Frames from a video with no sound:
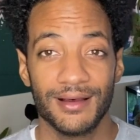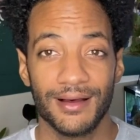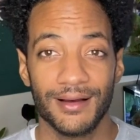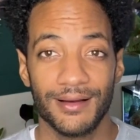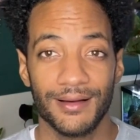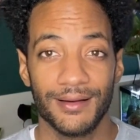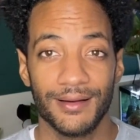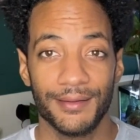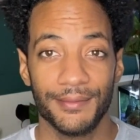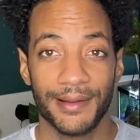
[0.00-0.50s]

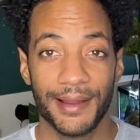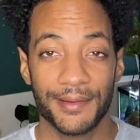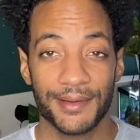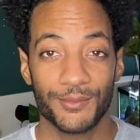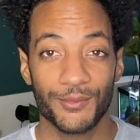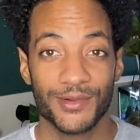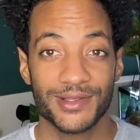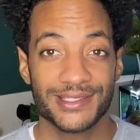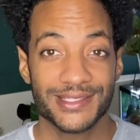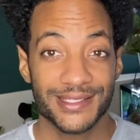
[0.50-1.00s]
I
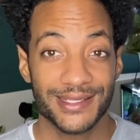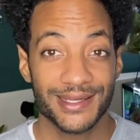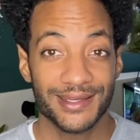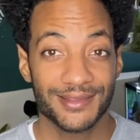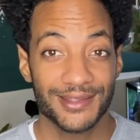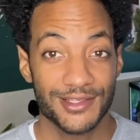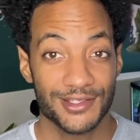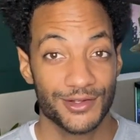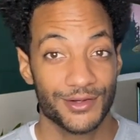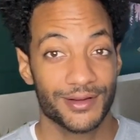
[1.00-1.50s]
mean, once again,
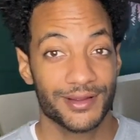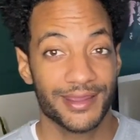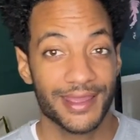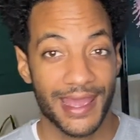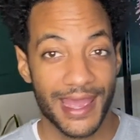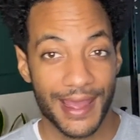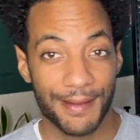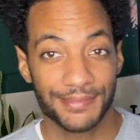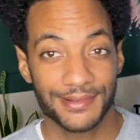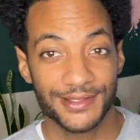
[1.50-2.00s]
these are
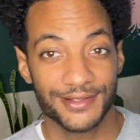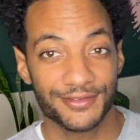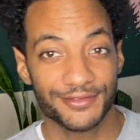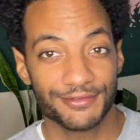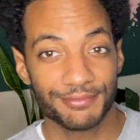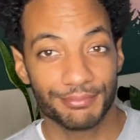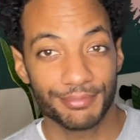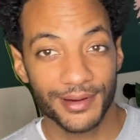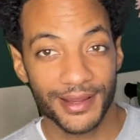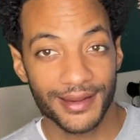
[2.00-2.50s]
captive
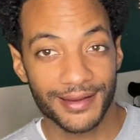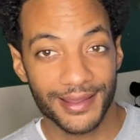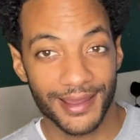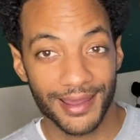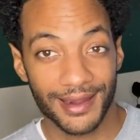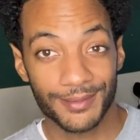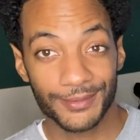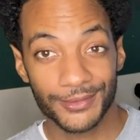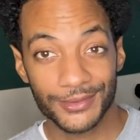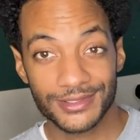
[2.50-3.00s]
bred
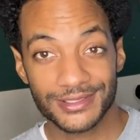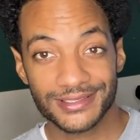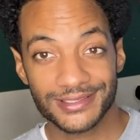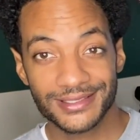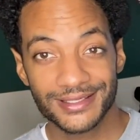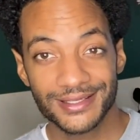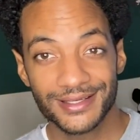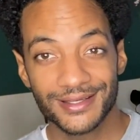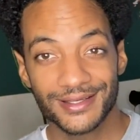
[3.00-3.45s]
animals.